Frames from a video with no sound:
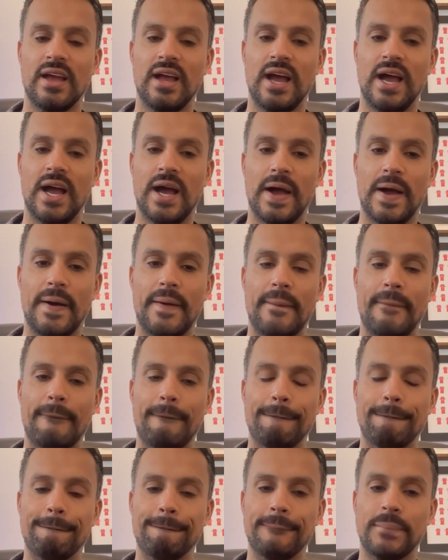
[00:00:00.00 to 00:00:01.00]

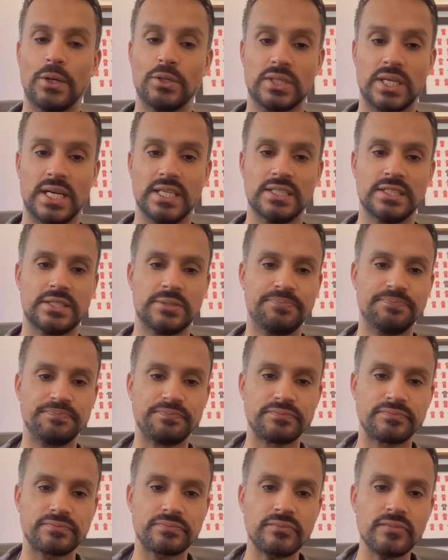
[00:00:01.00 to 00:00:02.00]
podcast,
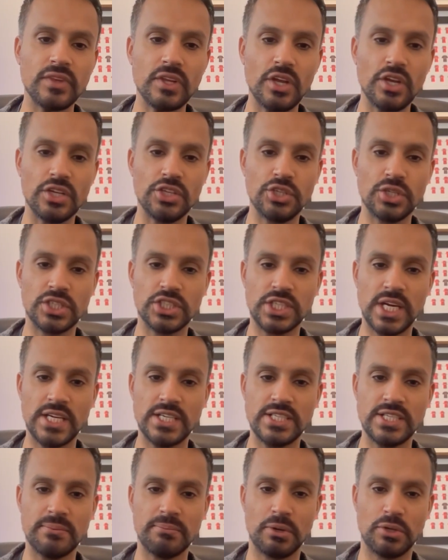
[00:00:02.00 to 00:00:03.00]
you can change
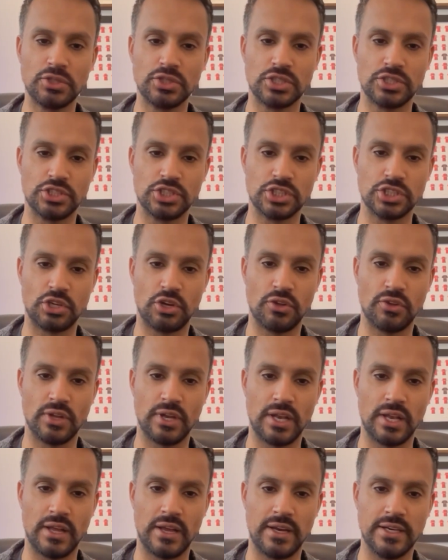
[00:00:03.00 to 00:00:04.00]
the emotion just on the
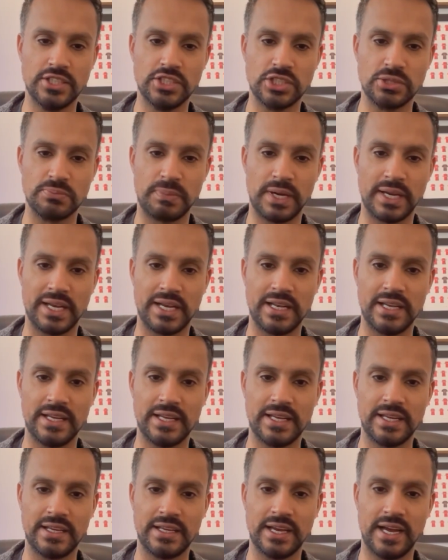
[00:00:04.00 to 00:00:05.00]
line just by
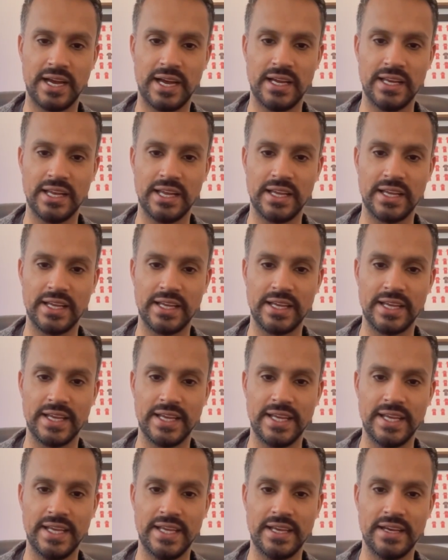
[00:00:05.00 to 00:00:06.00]
highlighting it
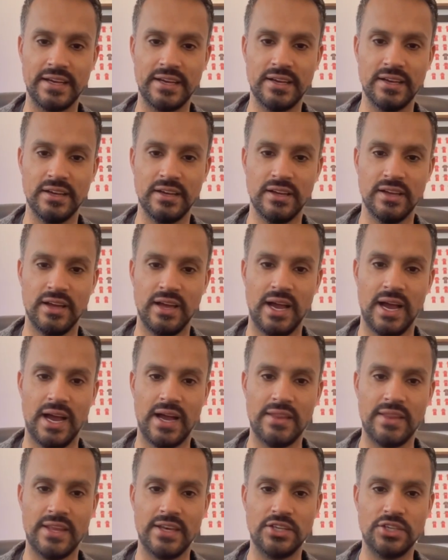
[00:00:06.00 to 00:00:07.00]
here,
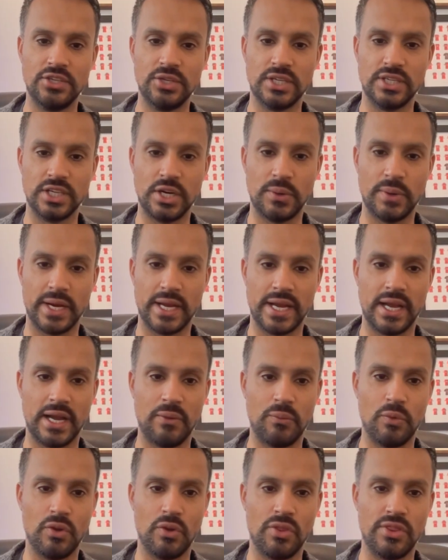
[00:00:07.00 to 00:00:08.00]
and then you can go, okay, I
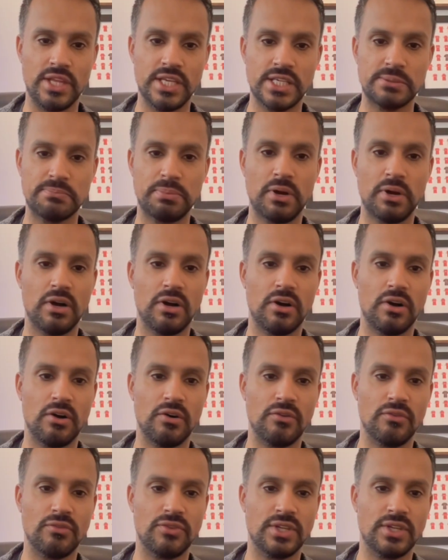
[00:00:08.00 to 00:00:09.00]
want this part
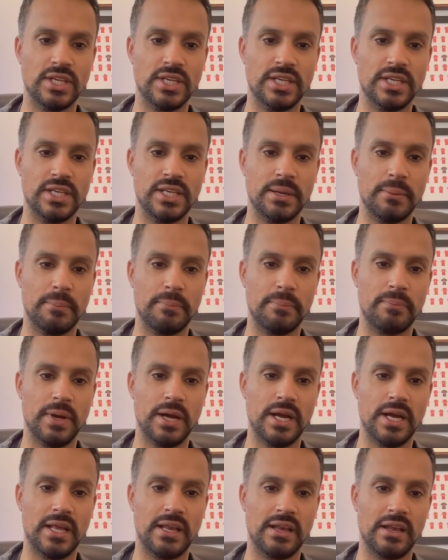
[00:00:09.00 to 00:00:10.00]
of the
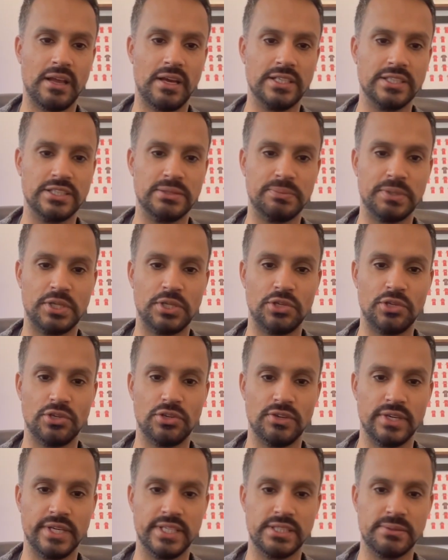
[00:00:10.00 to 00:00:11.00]
line to be
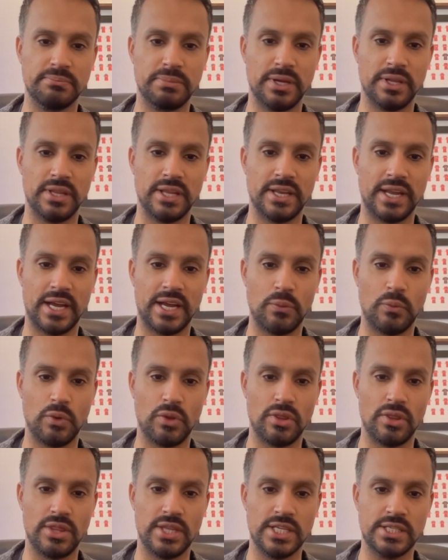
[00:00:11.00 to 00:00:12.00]
curious, but then I
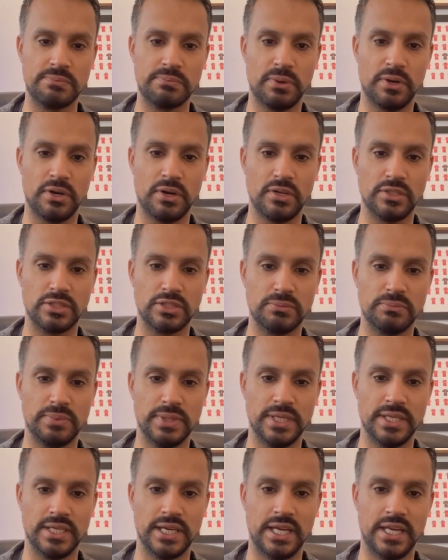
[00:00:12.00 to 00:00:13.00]
want this part to
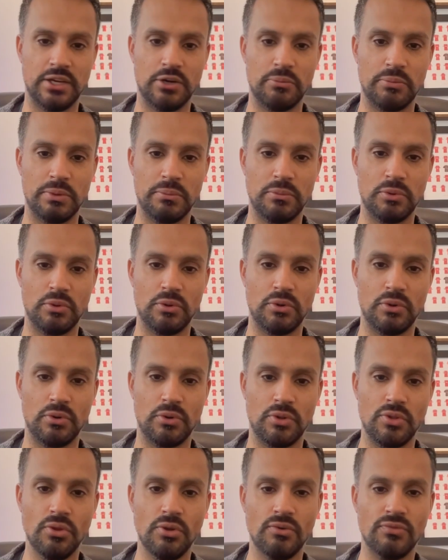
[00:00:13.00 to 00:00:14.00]
be a little bit more
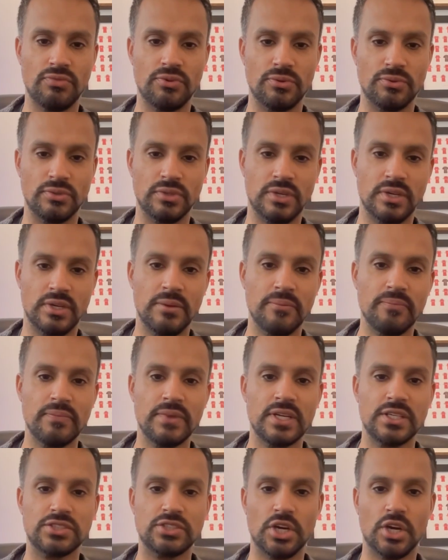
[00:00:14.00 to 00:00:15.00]
thoughtful.
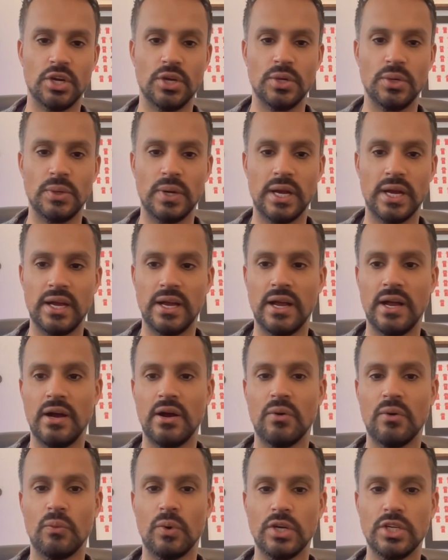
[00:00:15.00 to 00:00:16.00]
So
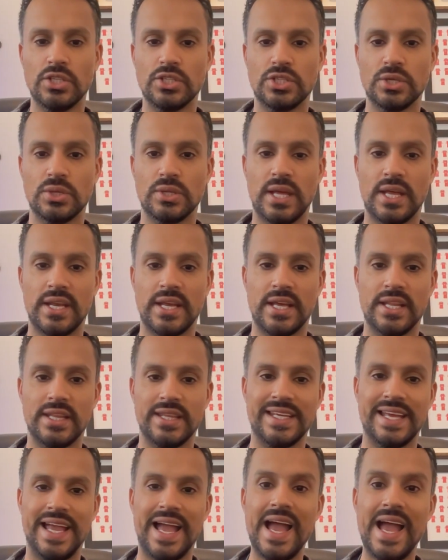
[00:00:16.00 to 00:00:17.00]
what you do then at
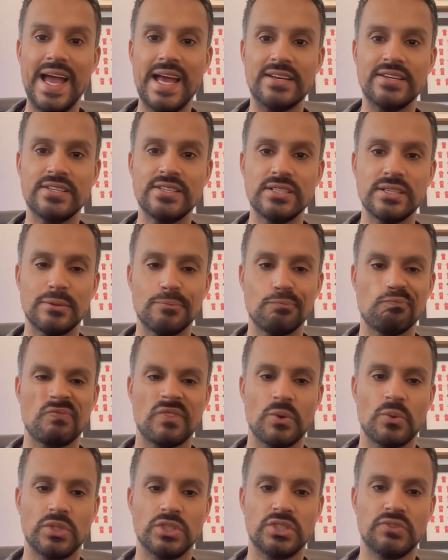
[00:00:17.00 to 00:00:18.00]
the end,
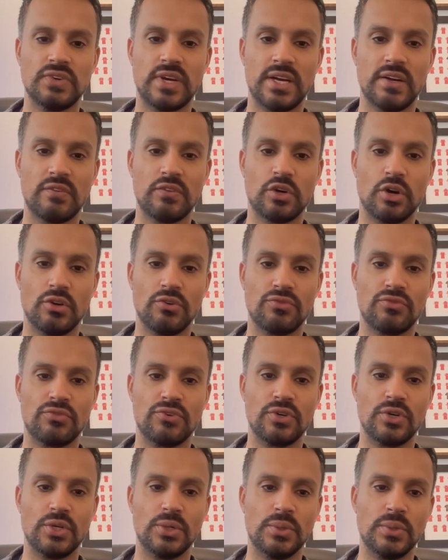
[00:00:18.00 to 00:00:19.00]
once you've kind of gone
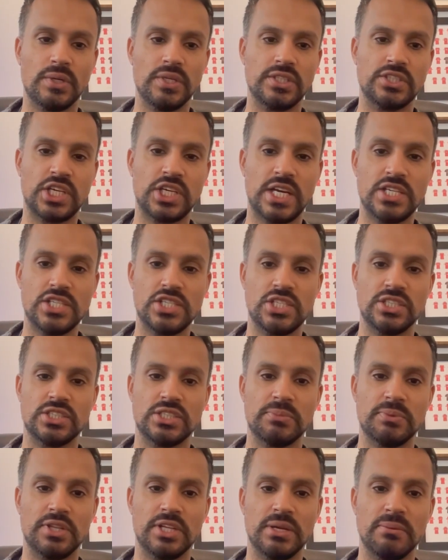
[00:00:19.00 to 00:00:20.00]
through changing
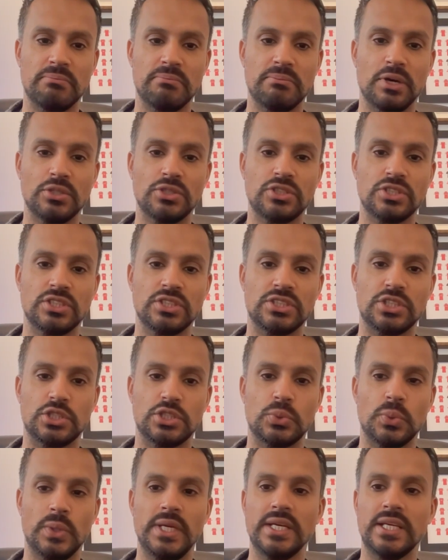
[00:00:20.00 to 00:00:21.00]
some of the emotions to
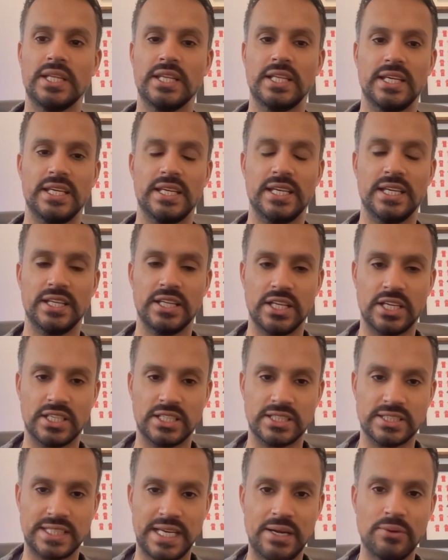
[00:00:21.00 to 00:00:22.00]
tweak the
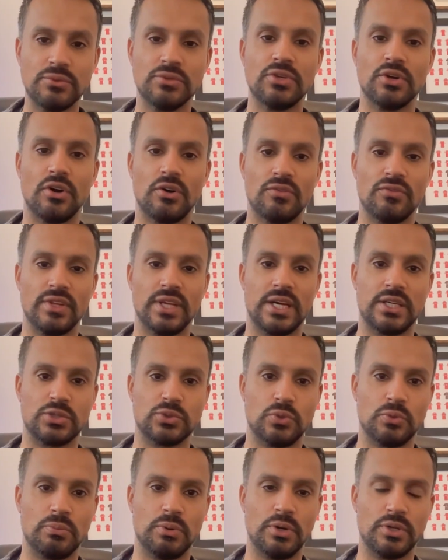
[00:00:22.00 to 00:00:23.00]
sound of the
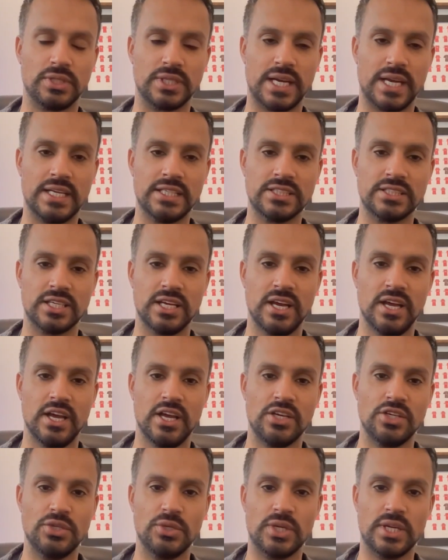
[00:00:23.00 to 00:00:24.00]
actual podcast,
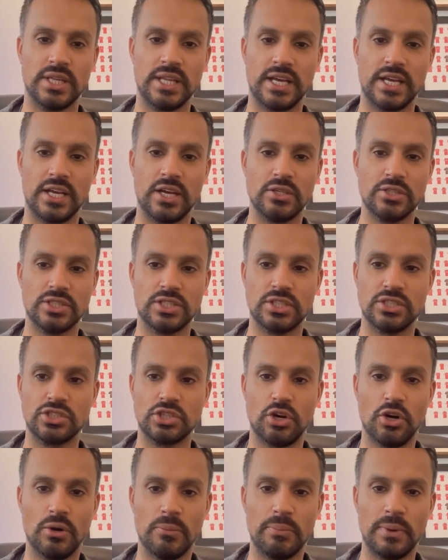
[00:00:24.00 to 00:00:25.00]
you can then go to the
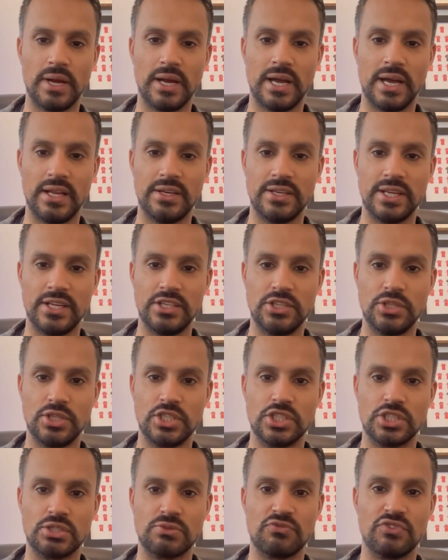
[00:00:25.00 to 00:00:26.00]
top and then you can just